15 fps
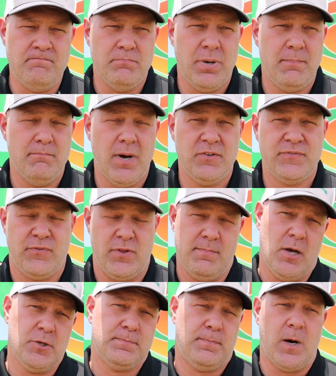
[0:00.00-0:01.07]
But for the
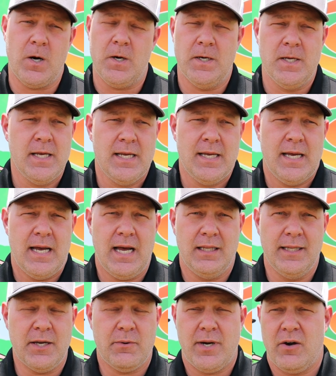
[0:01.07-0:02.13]
most part,
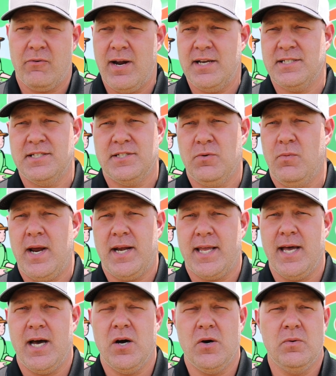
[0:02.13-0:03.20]
liquid aeration is the way to
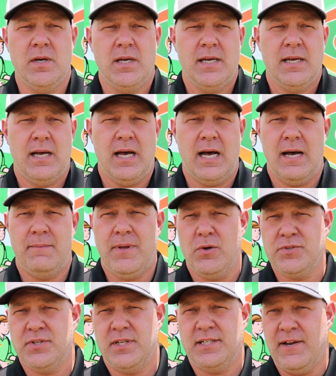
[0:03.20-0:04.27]
go.
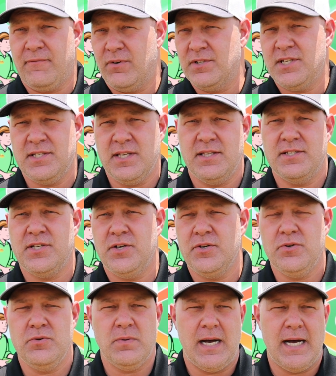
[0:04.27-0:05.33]
Those are the differences of the
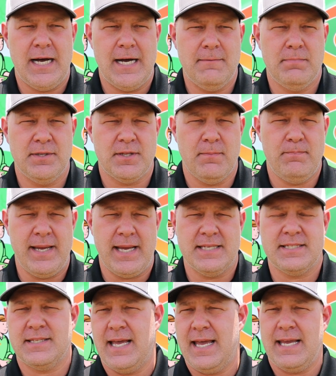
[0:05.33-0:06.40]
two. But the
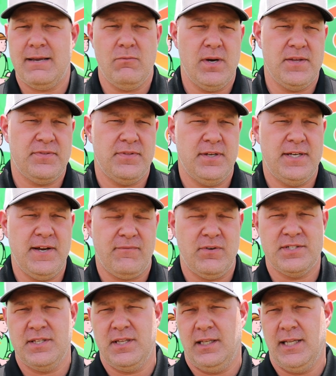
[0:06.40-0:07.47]
biggest thing with the
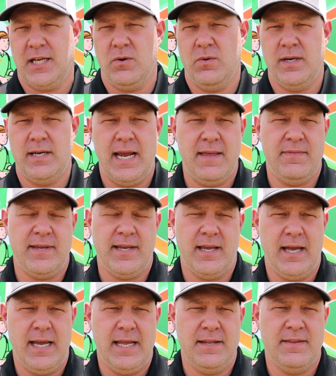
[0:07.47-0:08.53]
difference of the liquid and
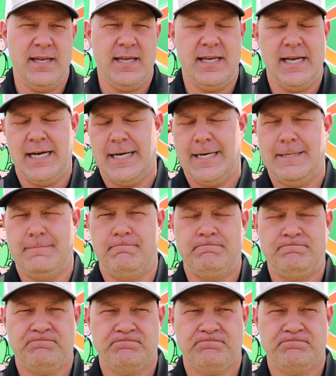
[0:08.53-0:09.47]
the